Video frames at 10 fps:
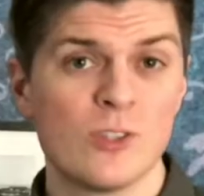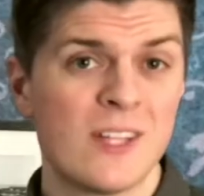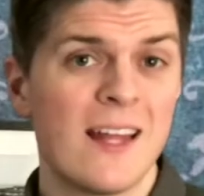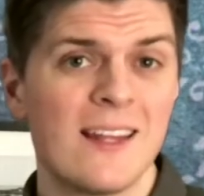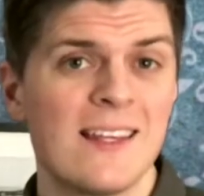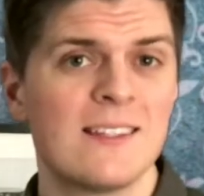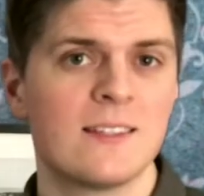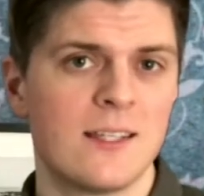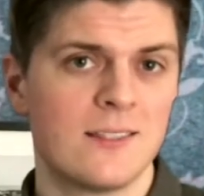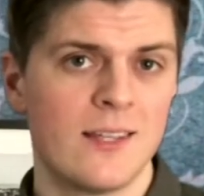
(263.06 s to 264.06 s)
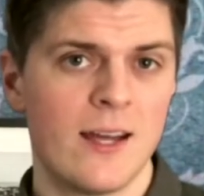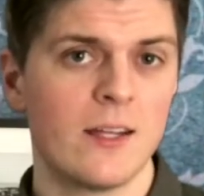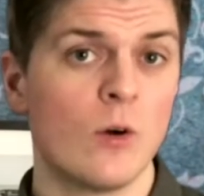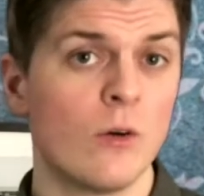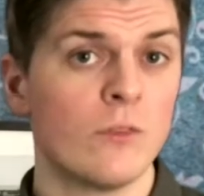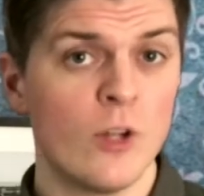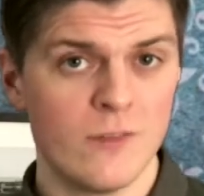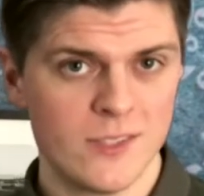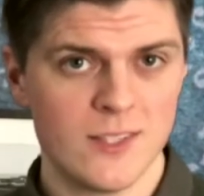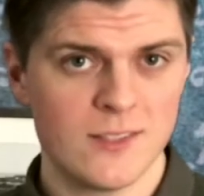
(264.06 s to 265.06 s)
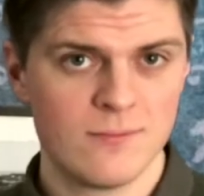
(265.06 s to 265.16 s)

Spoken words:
that is a sign of nervousness.